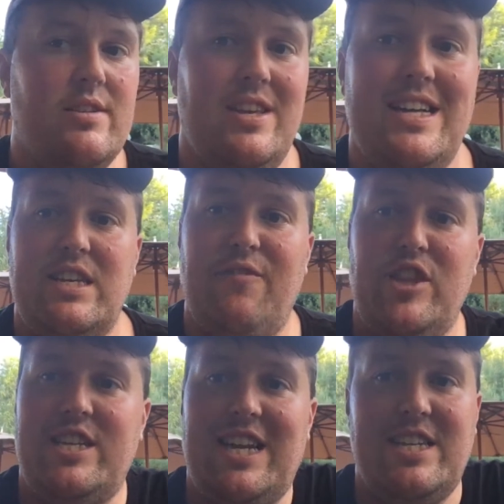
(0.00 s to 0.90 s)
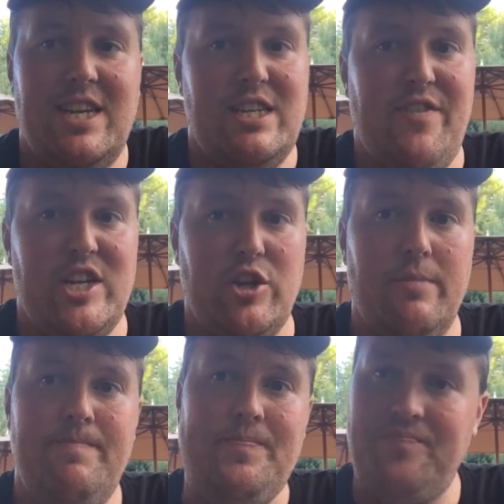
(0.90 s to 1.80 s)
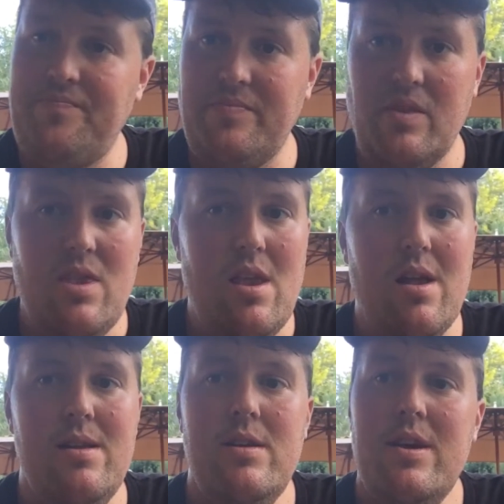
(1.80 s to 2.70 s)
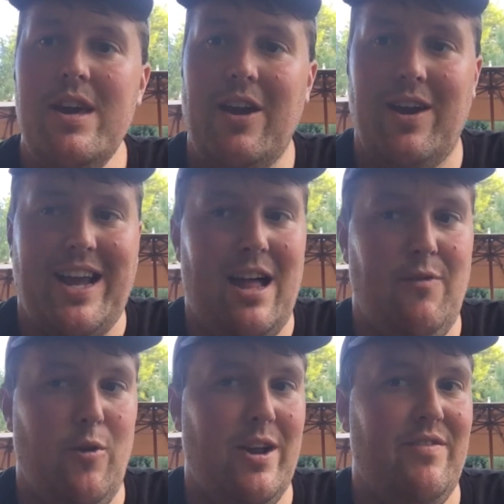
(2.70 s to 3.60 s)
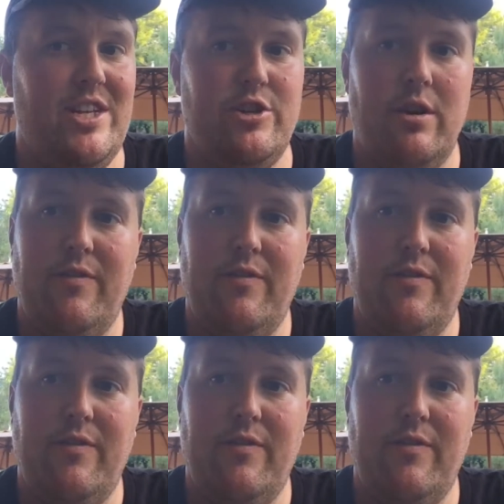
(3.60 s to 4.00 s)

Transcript: So it for this Taste Test Adventure here at California Adventure.